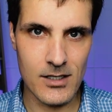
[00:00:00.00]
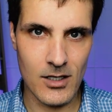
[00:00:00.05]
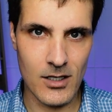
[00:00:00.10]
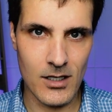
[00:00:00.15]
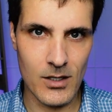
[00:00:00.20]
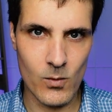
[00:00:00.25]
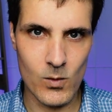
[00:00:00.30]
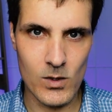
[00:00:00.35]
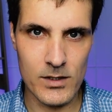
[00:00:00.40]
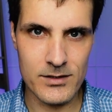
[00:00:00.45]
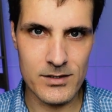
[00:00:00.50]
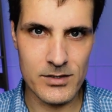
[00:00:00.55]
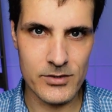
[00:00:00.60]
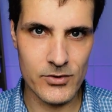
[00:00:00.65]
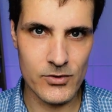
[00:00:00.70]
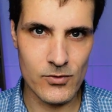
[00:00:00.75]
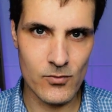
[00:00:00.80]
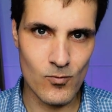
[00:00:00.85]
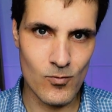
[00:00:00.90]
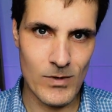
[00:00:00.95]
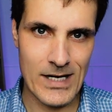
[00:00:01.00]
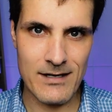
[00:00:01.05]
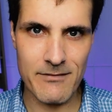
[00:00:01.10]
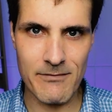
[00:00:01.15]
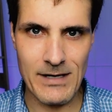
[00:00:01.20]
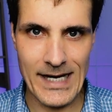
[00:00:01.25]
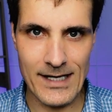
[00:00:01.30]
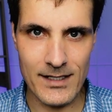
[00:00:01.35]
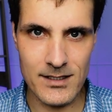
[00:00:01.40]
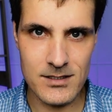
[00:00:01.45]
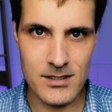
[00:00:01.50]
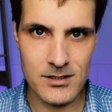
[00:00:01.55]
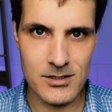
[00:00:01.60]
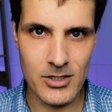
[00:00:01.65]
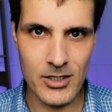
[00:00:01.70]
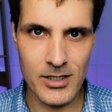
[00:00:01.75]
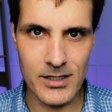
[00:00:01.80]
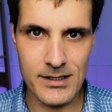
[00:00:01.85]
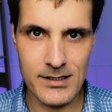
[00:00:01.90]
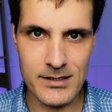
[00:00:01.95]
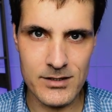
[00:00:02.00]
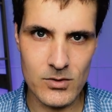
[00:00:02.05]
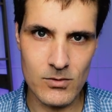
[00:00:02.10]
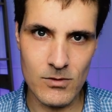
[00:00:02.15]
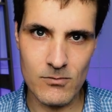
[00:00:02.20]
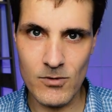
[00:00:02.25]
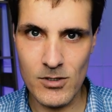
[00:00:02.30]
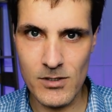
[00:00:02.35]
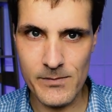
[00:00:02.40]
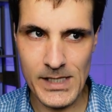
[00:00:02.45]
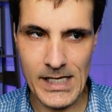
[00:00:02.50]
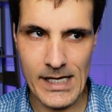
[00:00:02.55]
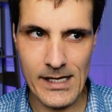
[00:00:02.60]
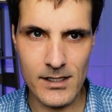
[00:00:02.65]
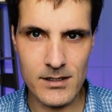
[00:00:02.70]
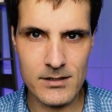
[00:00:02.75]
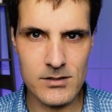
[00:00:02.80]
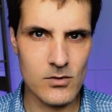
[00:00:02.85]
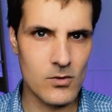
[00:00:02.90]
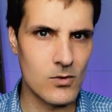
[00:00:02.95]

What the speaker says: I want to renovate it to turn it into a rooming house,